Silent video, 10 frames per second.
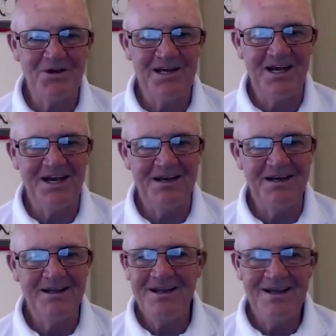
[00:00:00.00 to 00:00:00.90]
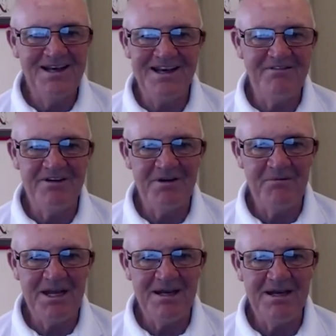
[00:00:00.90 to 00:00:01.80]
no line, and never a
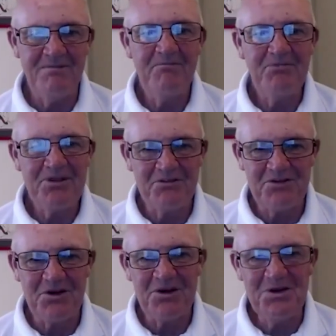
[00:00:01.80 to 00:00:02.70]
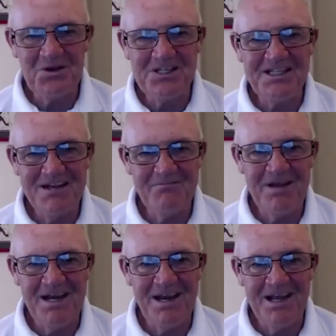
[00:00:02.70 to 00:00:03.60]
man. You've got to look at that
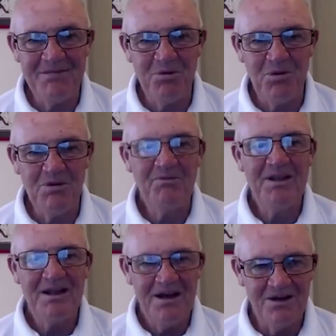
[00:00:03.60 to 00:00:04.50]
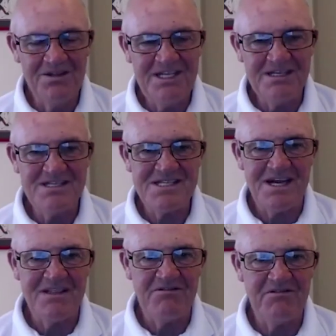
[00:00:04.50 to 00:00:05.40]
man, line, ball. Own the
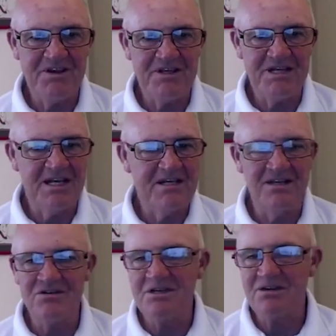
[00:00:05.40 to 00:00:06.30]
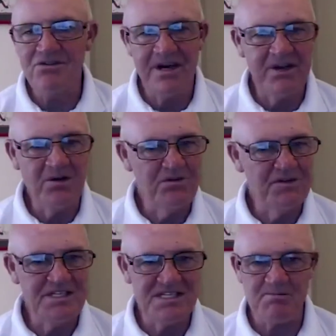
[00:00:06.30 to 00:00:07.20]
inside of the field and don't go running off
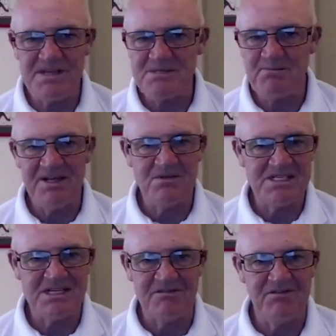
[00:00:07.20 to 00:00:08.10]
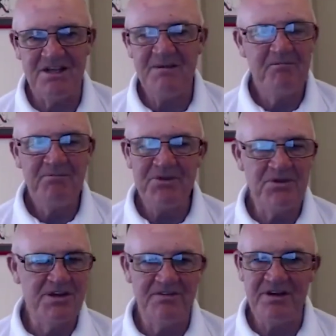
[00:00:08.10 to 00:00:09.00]
into space by yourself.
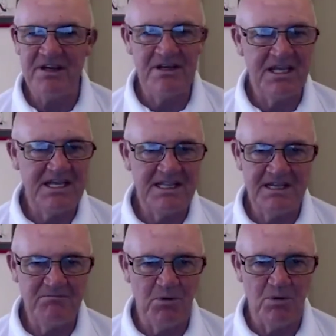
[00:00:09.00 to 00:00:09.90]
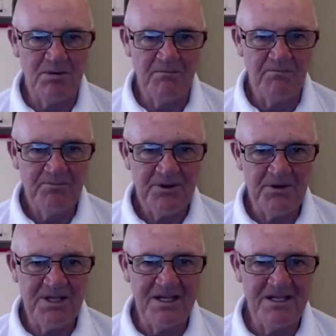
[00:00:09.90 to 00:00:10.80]
You're never going to get that ball,
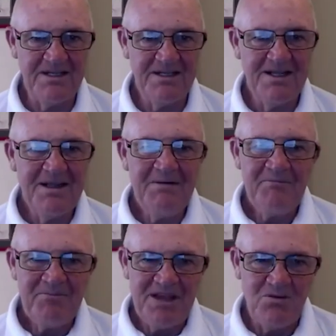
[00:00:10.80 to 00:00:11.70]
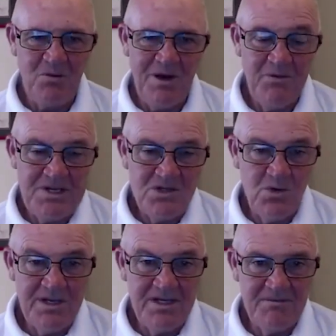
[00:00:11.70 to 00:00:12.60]
okay? And while we're
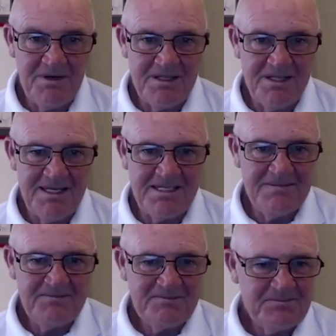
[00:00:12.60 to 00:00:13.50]
talking about that,